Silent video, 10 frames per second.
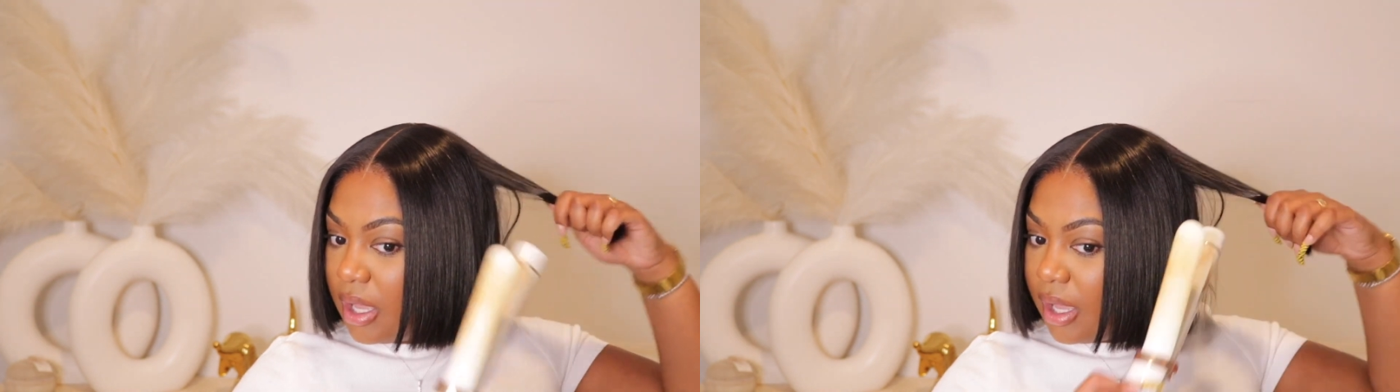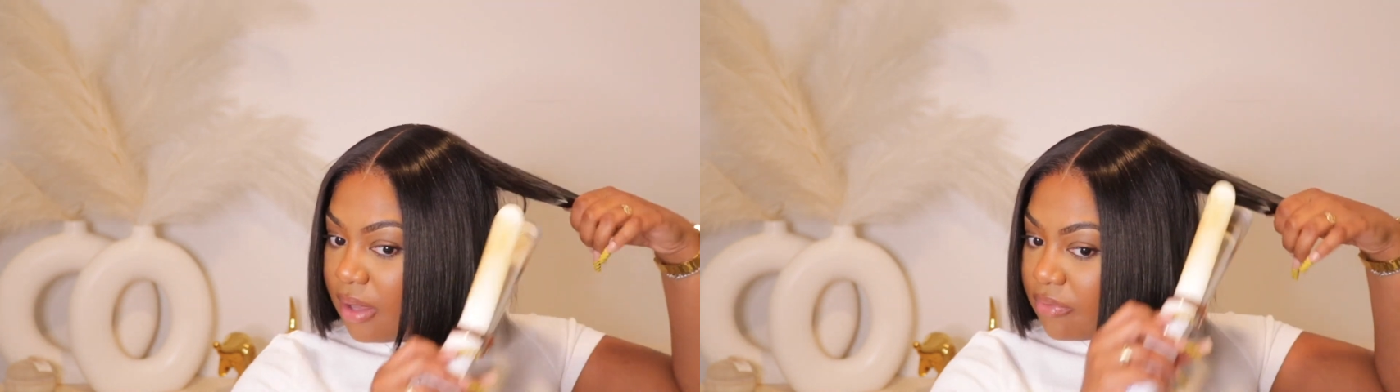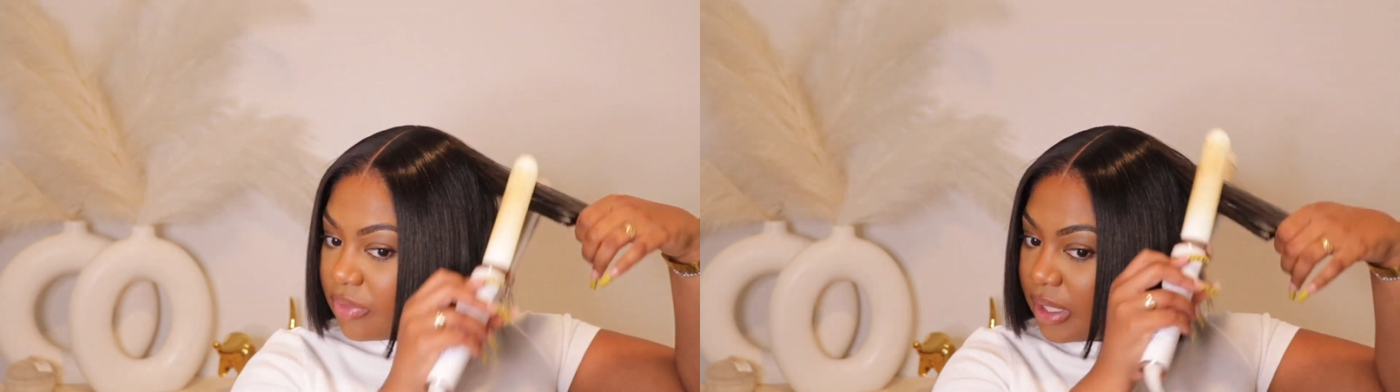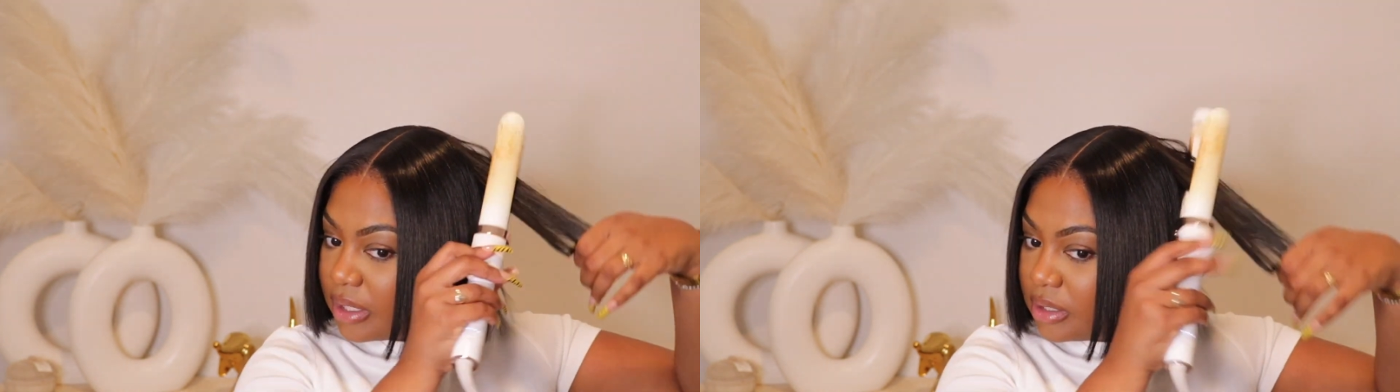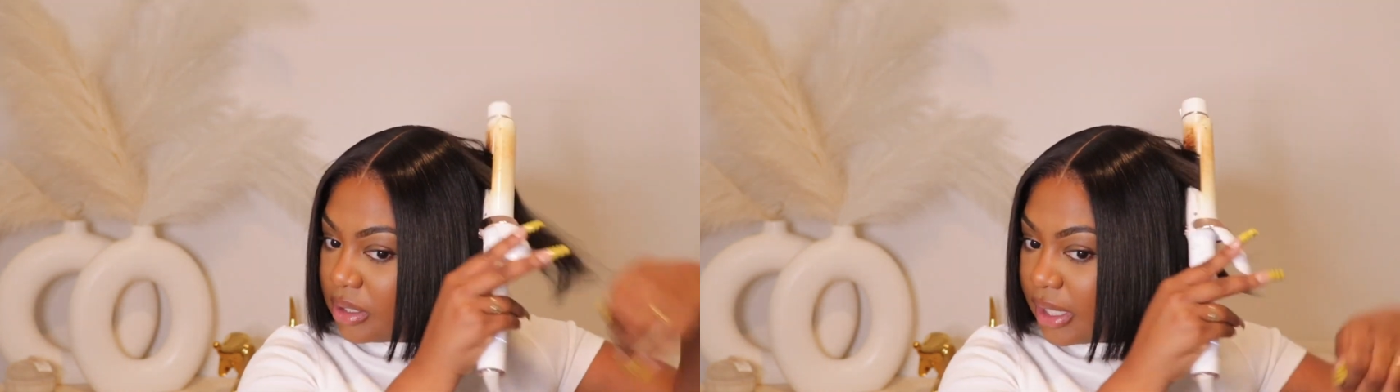have
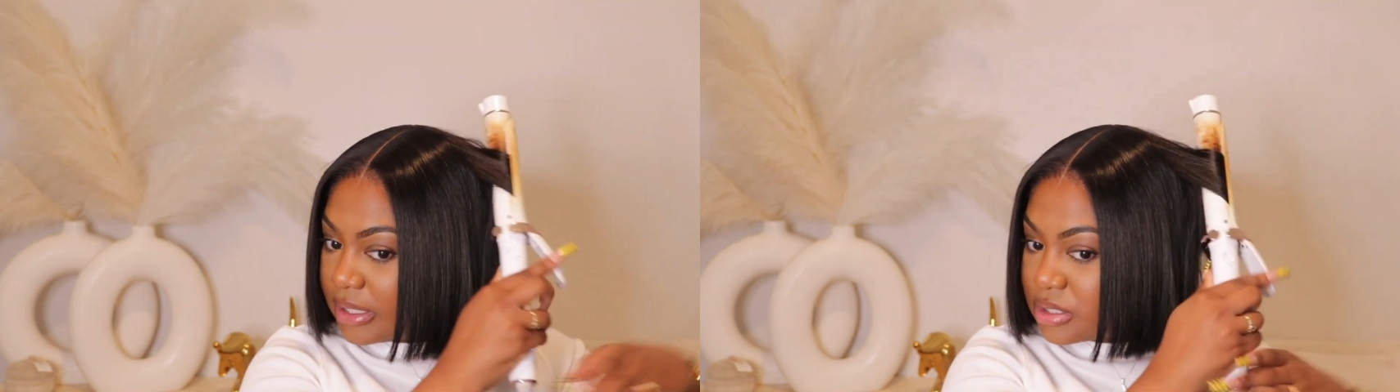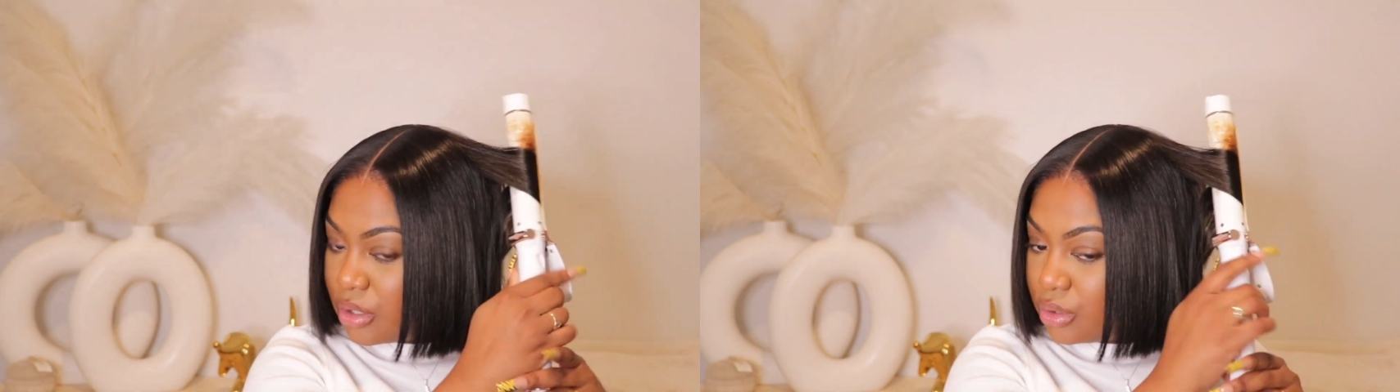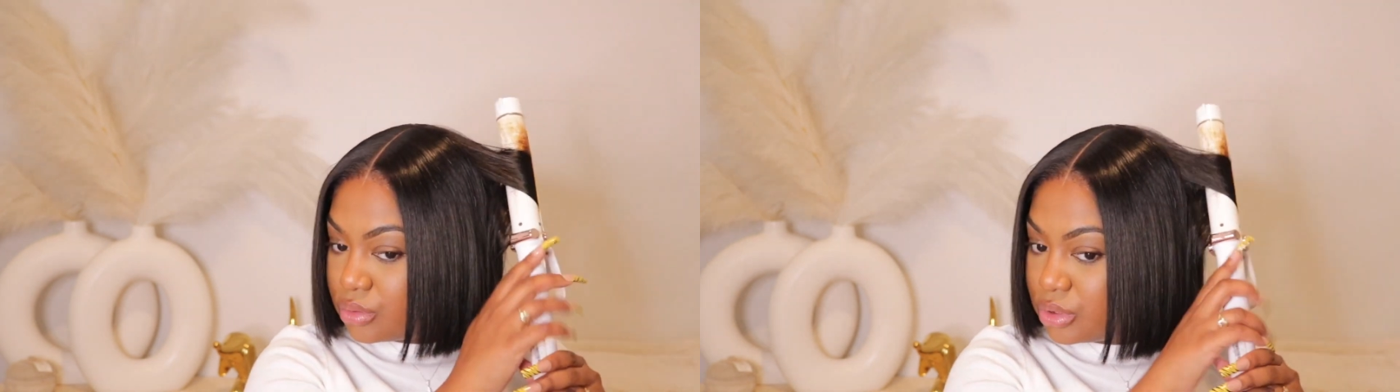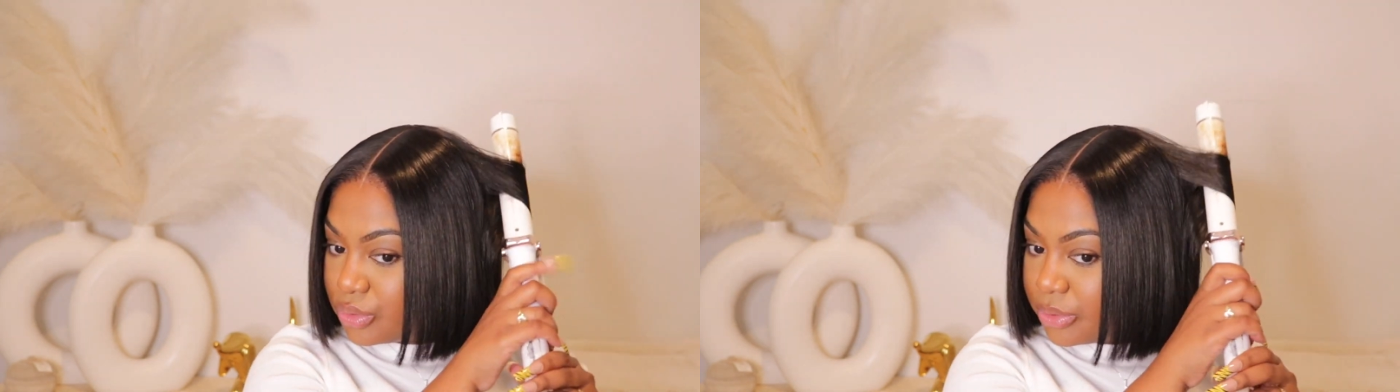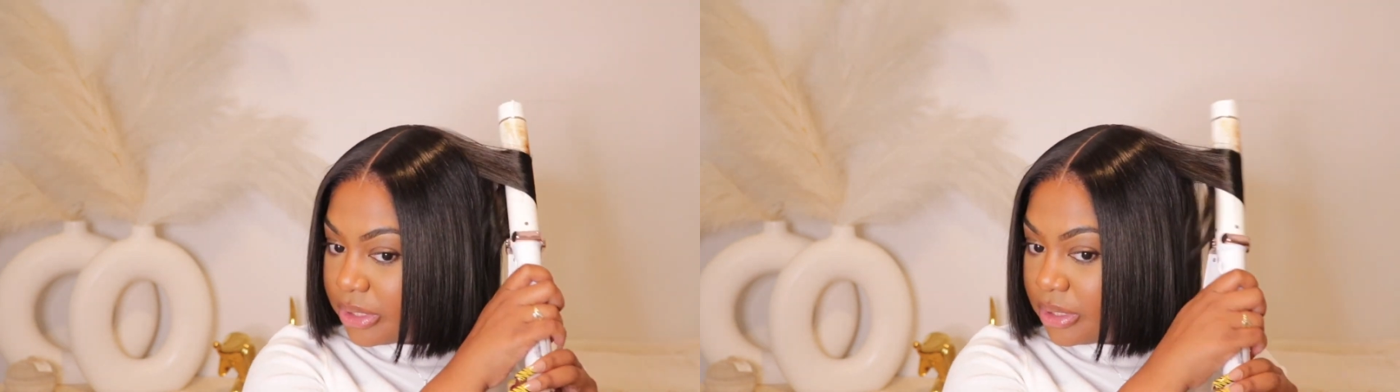like a nice hold
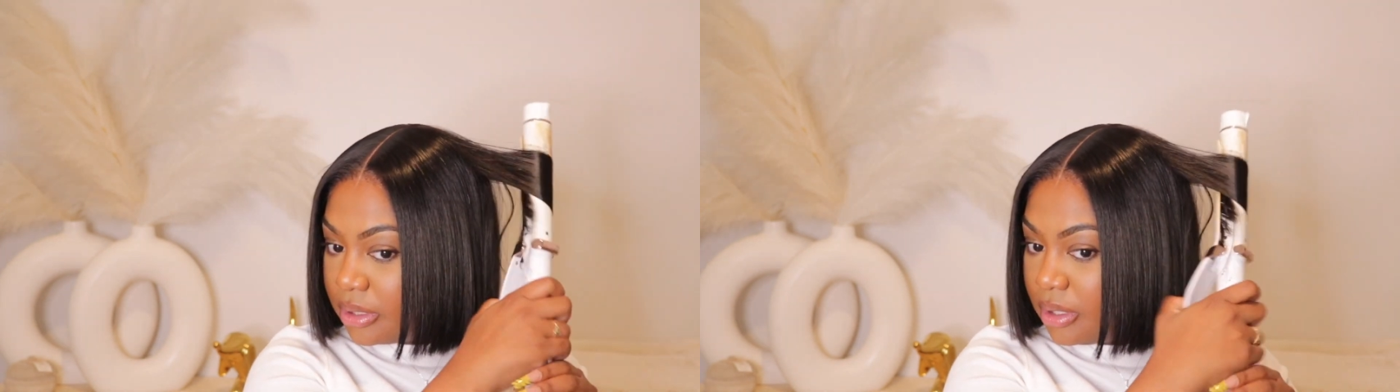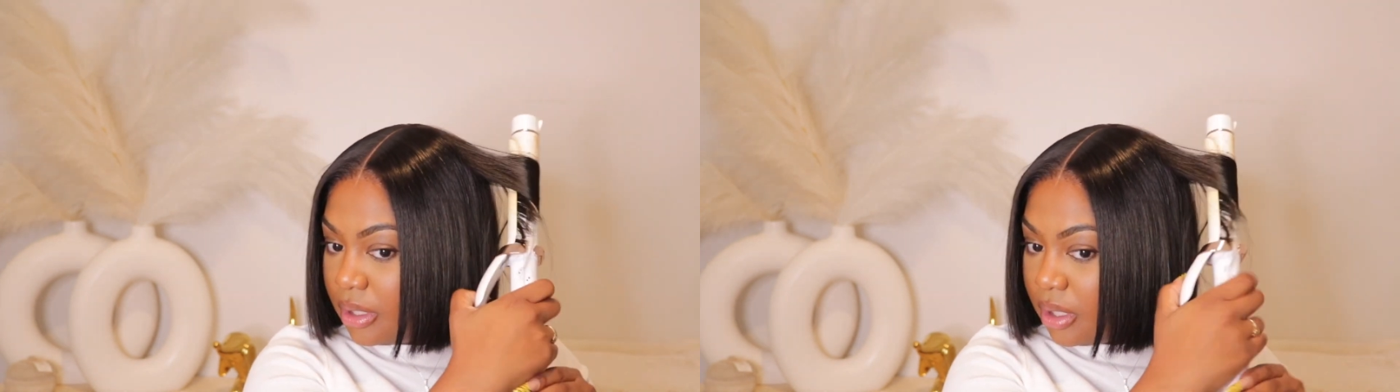to it.